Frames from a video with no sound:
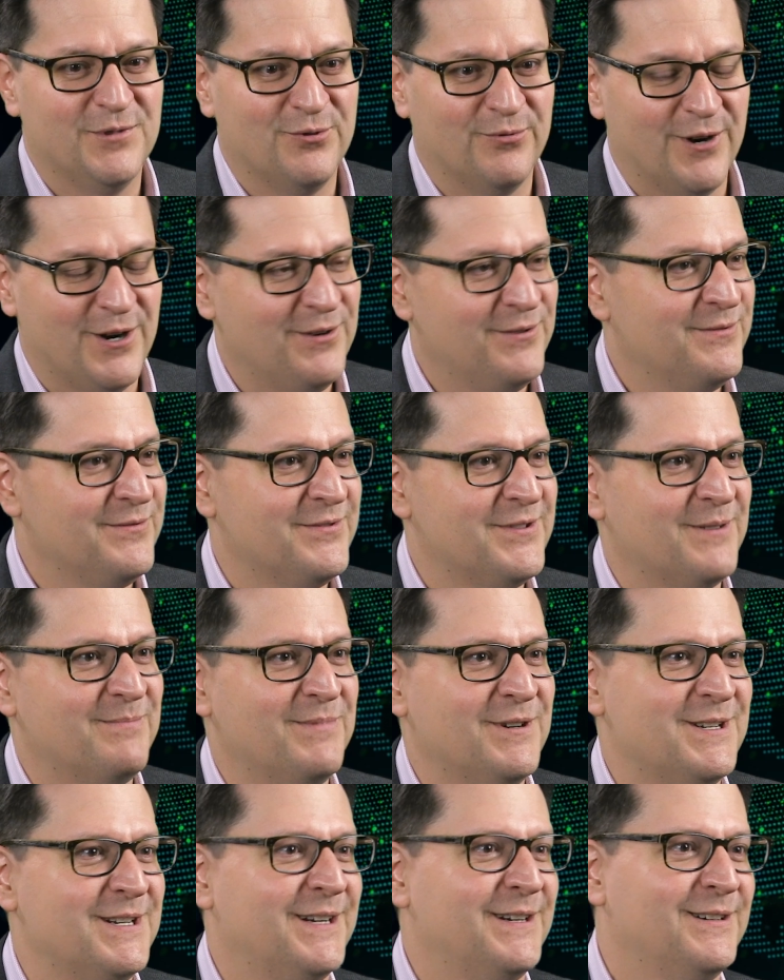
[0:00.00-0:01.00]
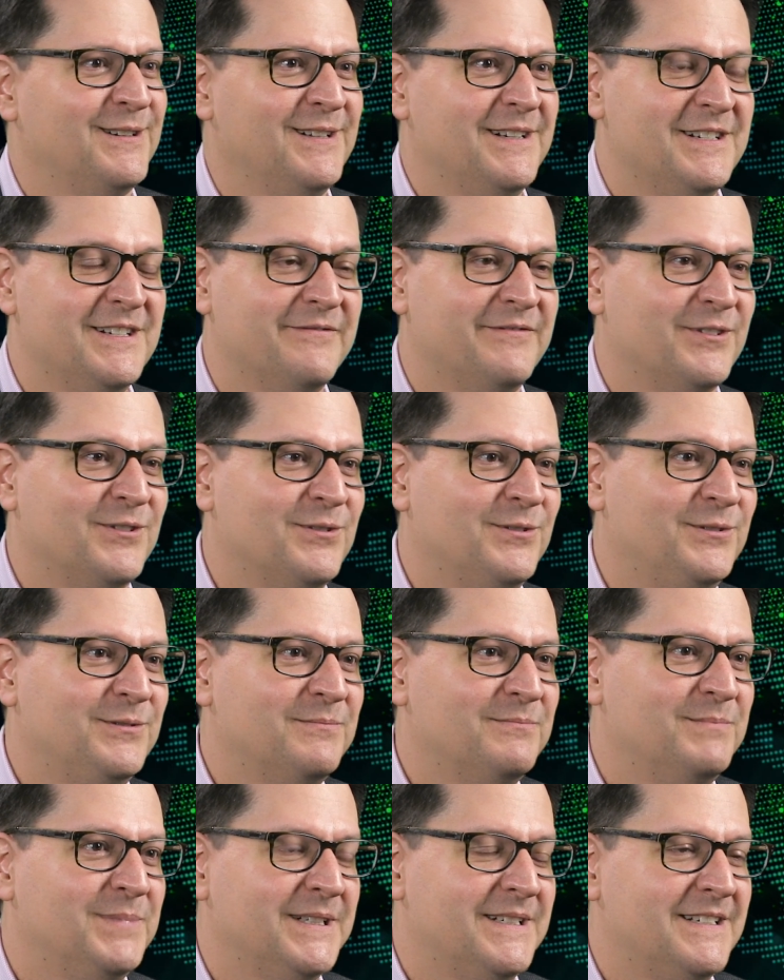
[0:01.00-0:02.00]
Drones are particularly
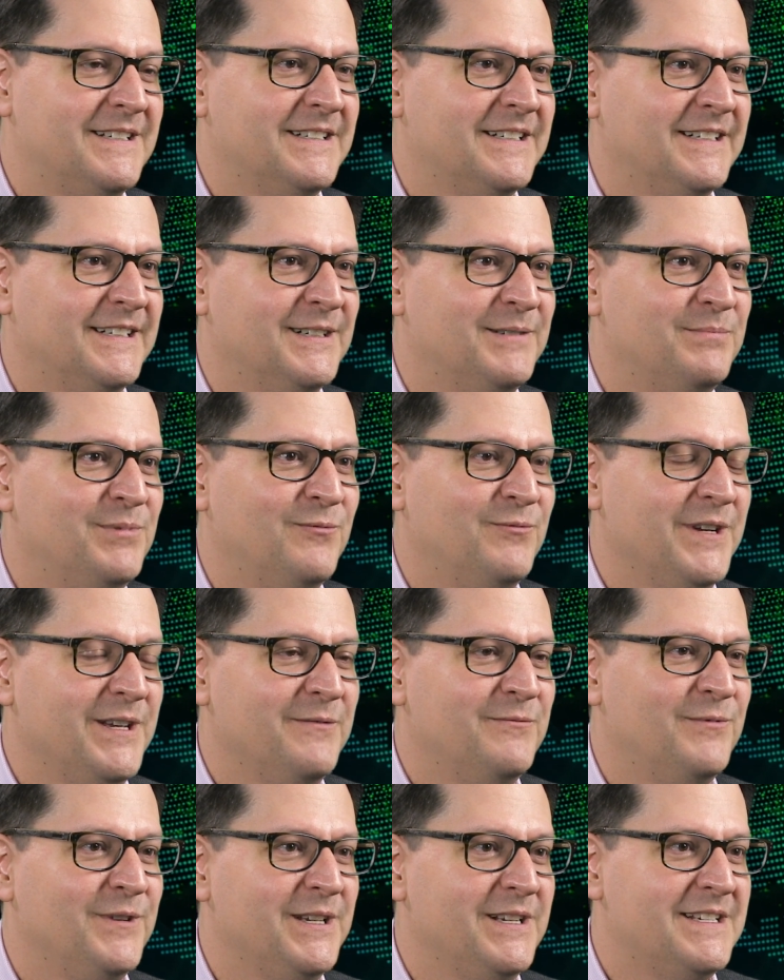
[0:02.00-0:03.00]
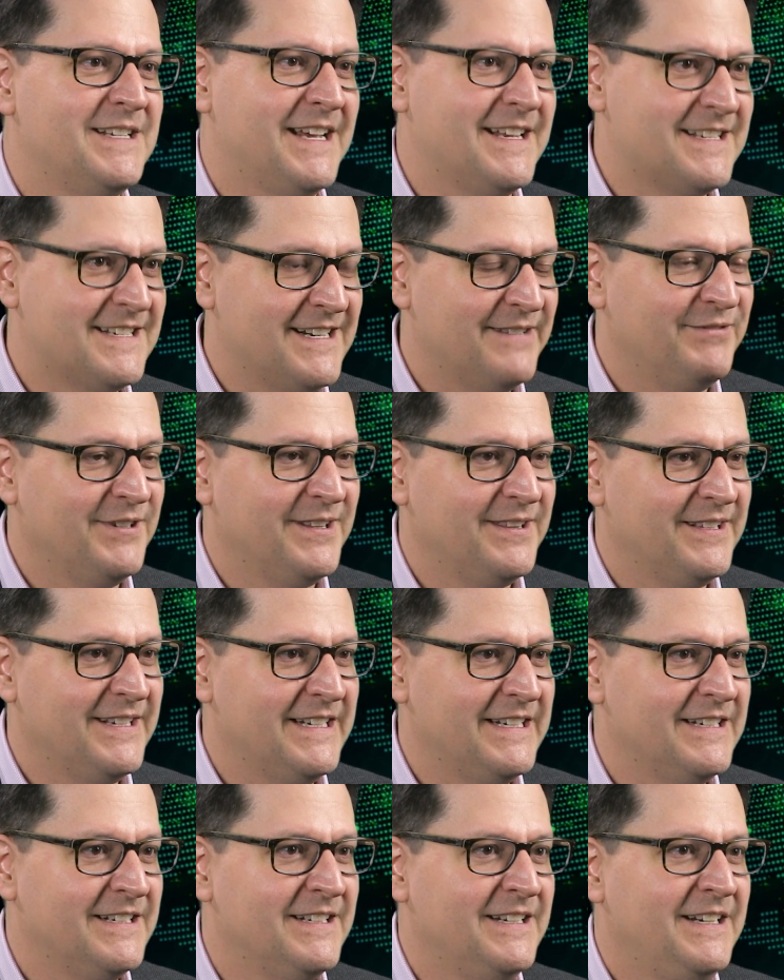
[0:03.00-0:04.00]
difficult, but we test
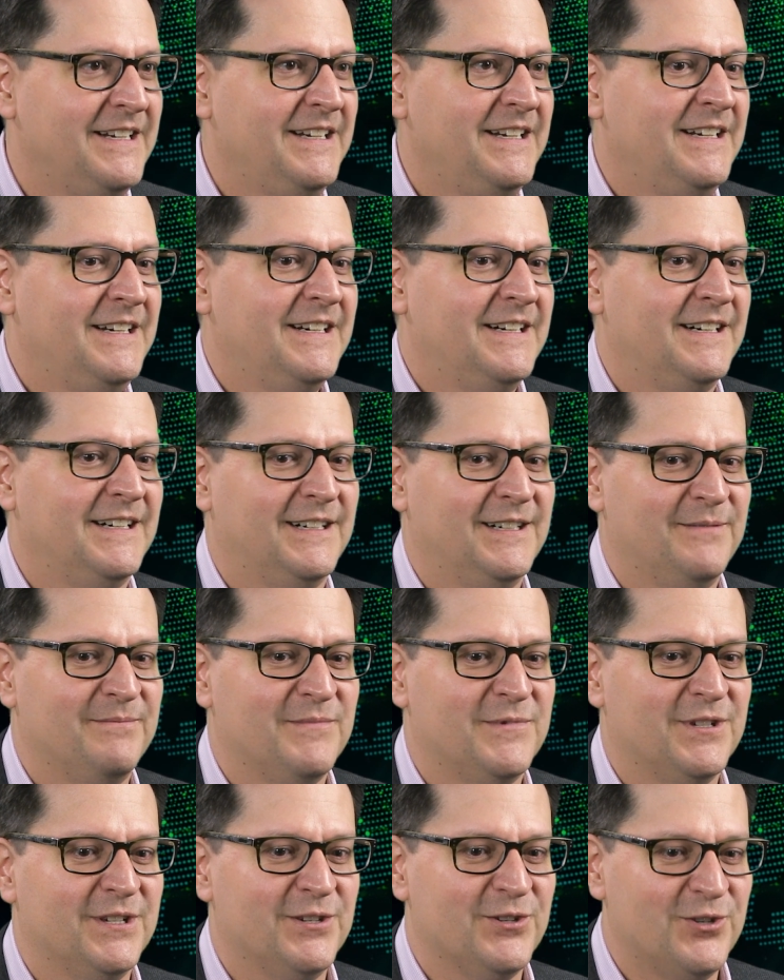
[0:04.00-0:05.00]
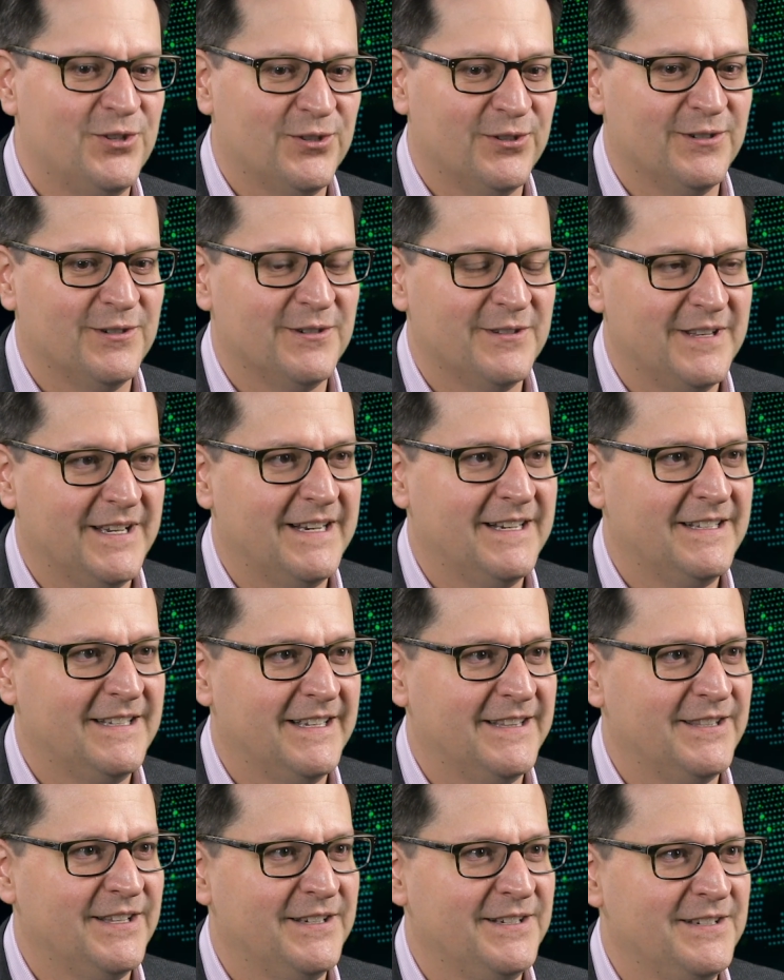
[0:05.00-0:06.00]
everything to ensure
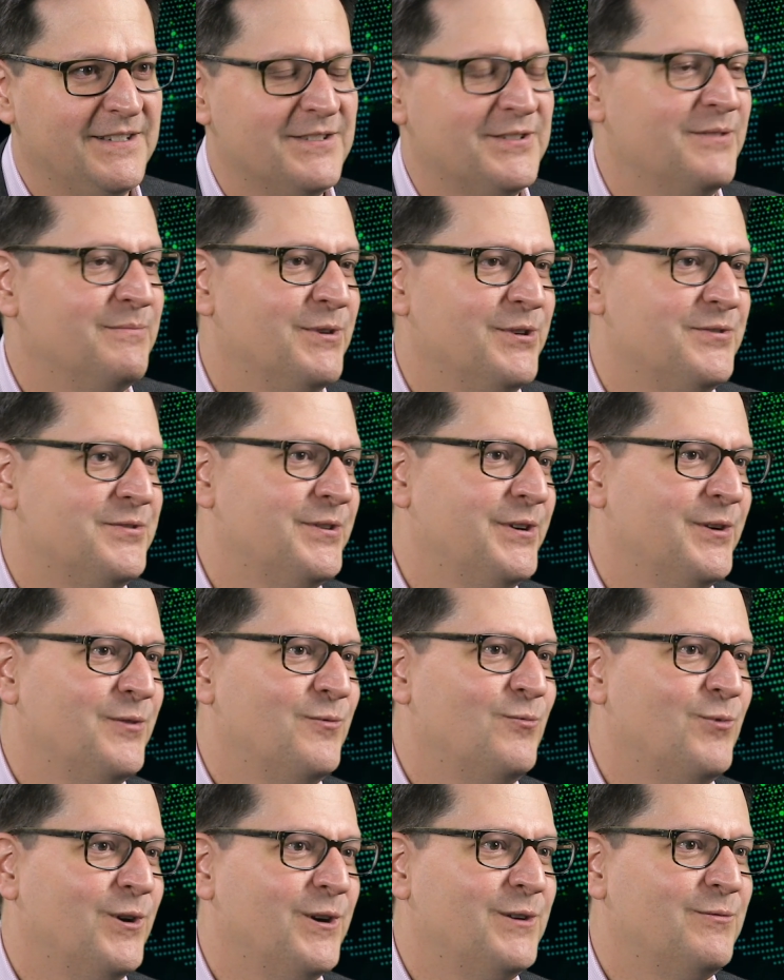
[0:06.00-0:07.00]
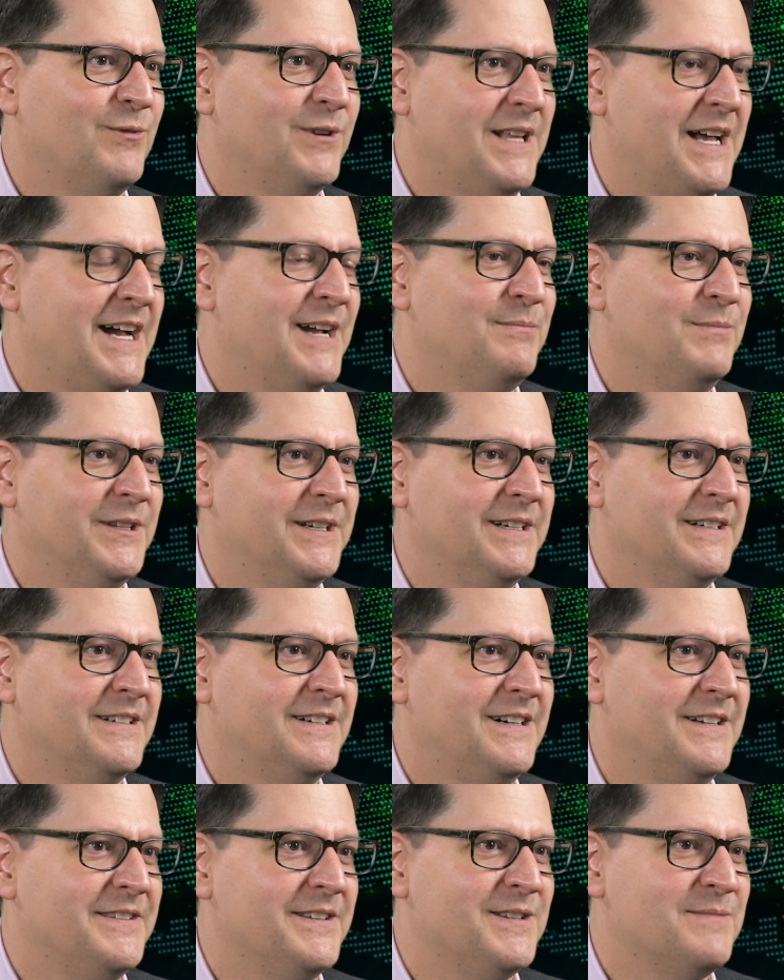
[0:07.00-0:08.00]
that these terminals are going to work reliably
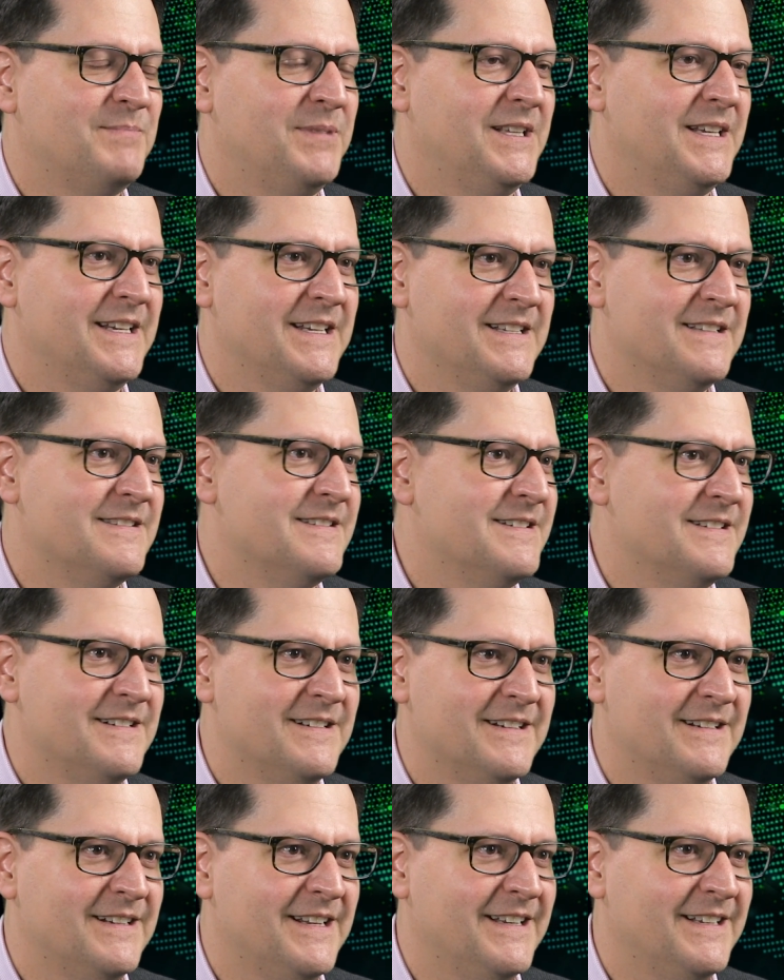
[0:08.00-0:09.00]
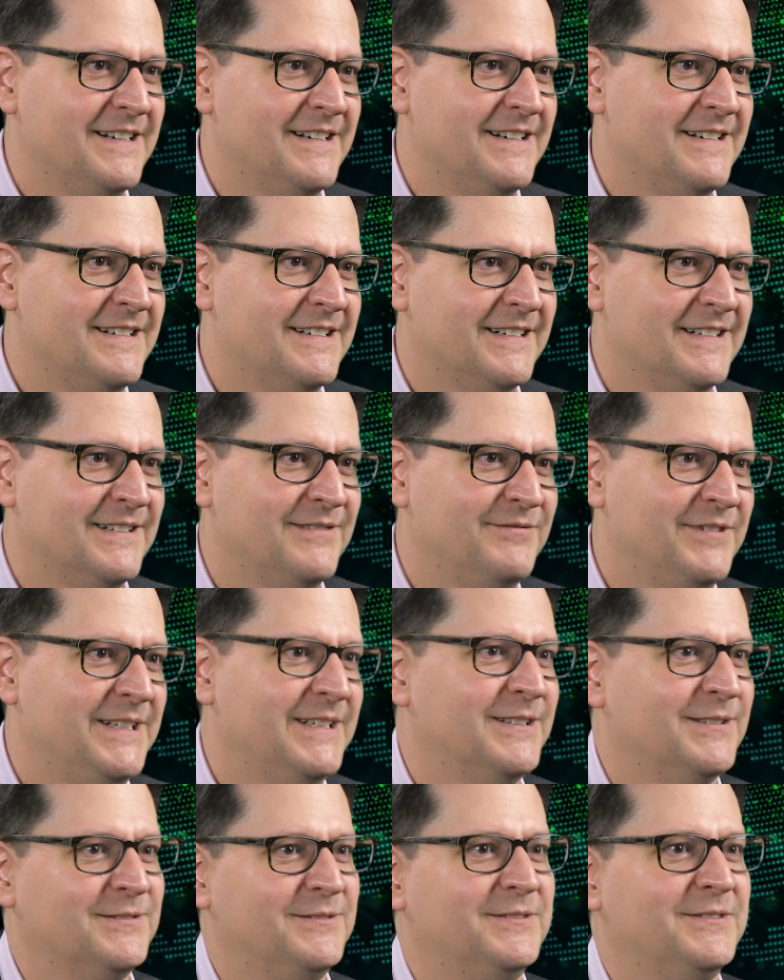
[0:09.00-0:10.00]
on these planes and
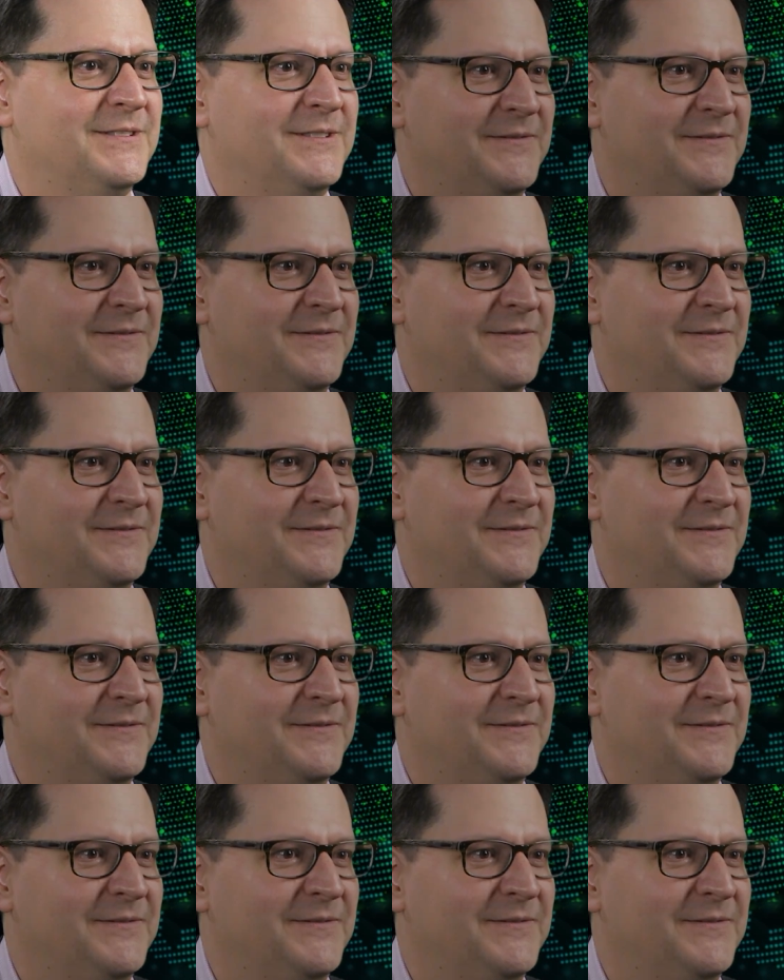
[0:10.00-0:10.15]
vehicles.